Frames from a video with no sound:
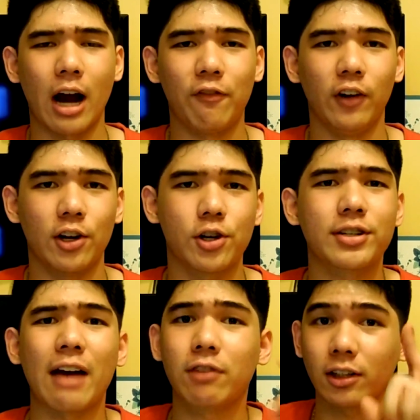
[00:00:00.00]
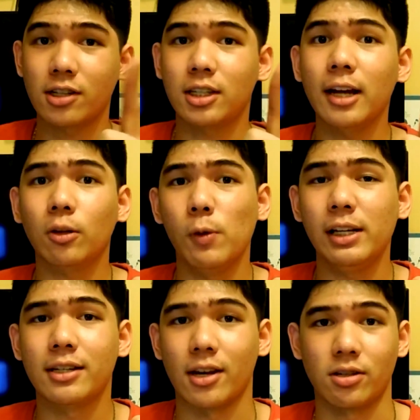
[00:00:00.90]
overdrive finishers have their distinct
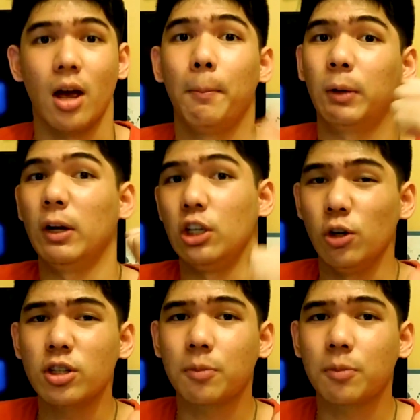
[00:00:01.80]
weaknesses, but when